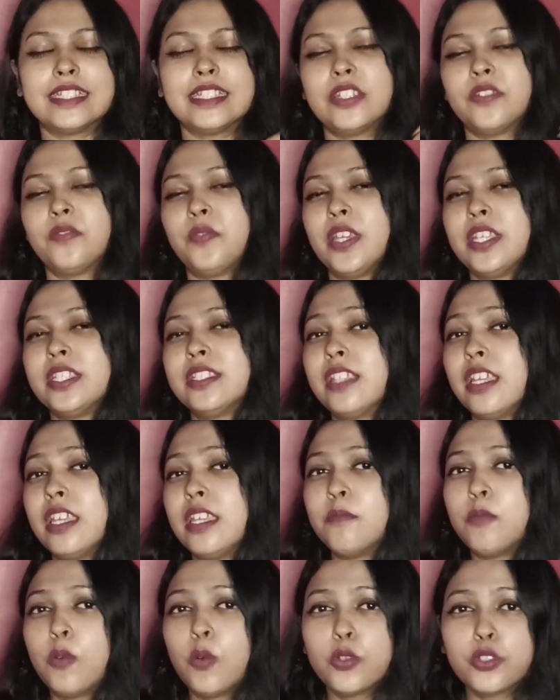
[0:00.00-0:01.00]
and conveys the
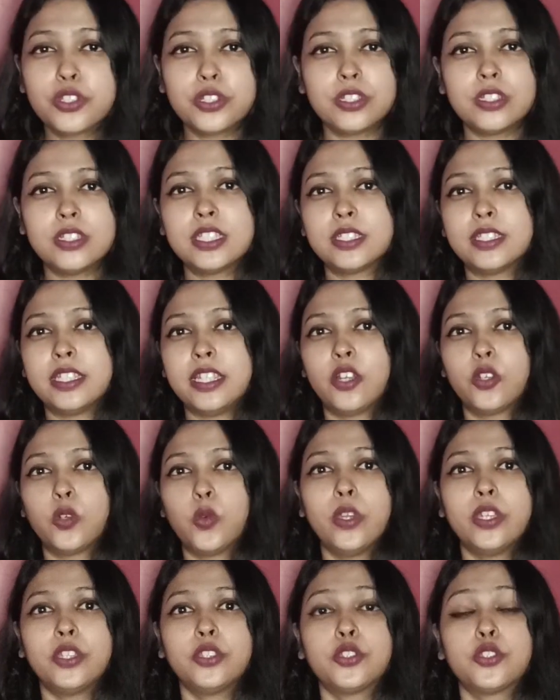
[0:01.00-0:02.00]
emotions they are
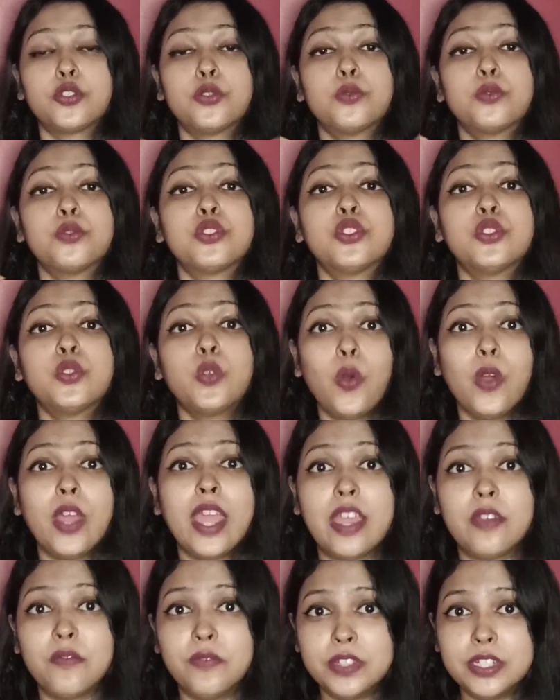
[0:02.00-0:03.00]
going through so
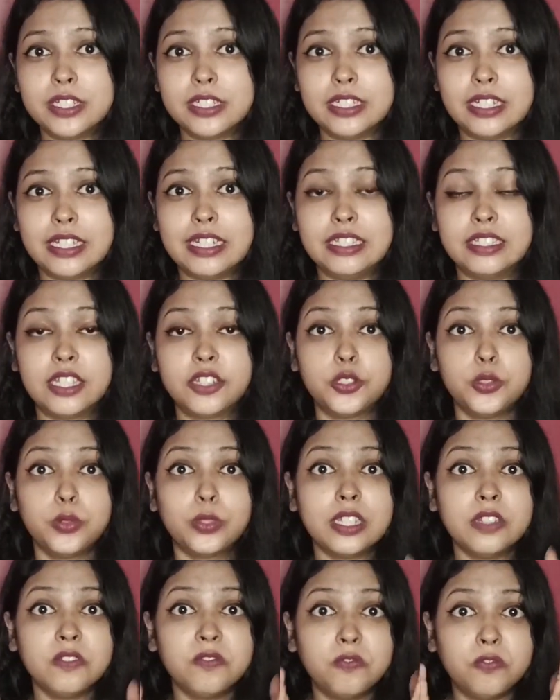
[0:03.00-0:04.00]
evidently that you
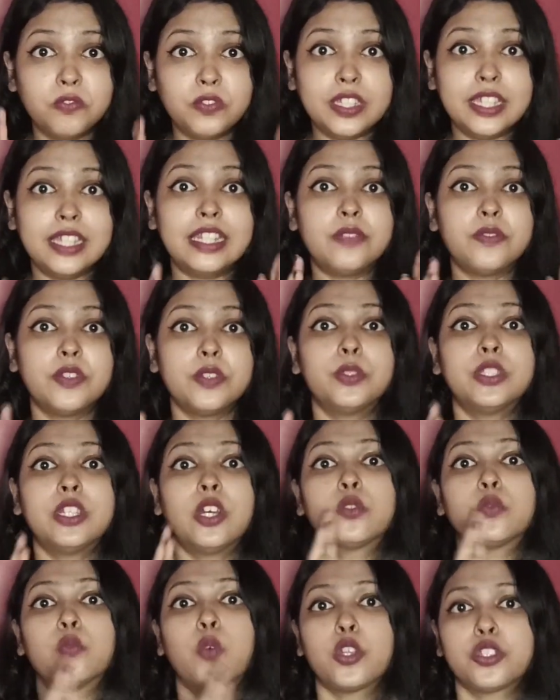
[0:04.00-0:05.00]
can feel, even
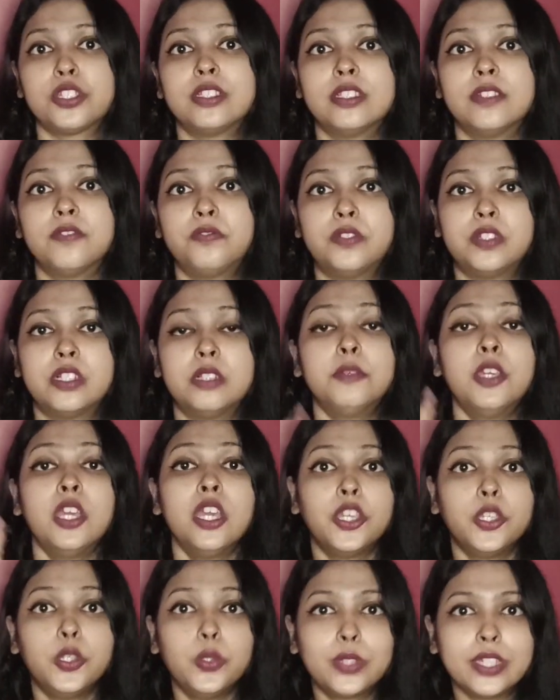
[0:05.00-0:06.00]
without watching the film,
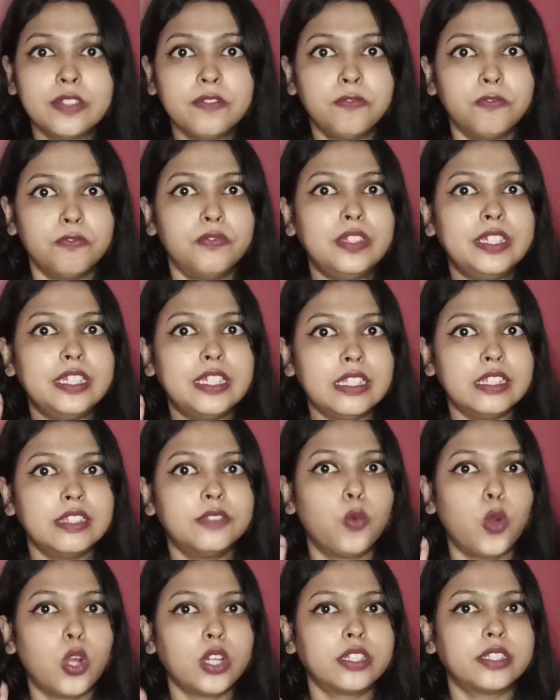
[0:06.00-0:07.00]
you can
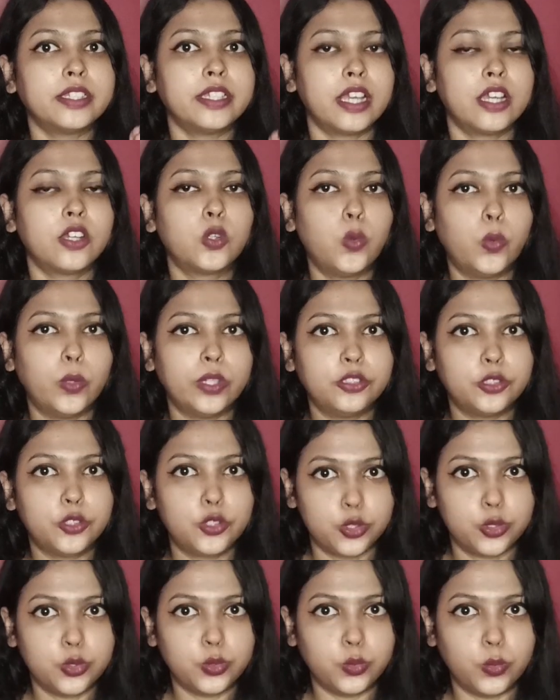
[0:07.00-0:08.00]
feel what they are going
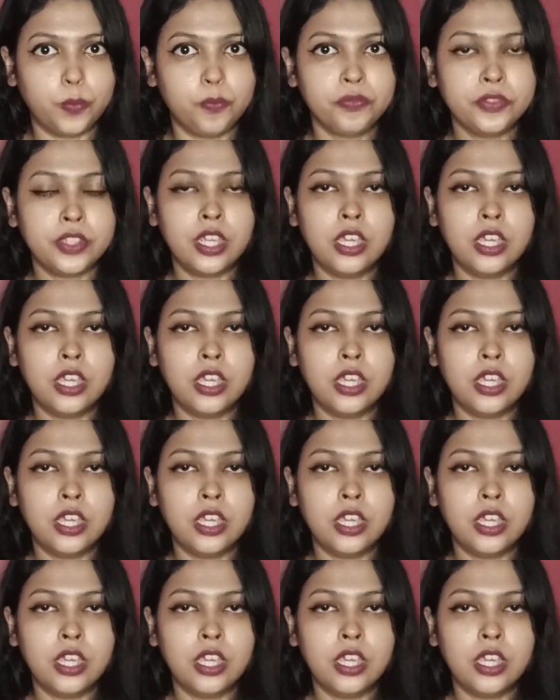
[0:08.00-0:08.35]
through.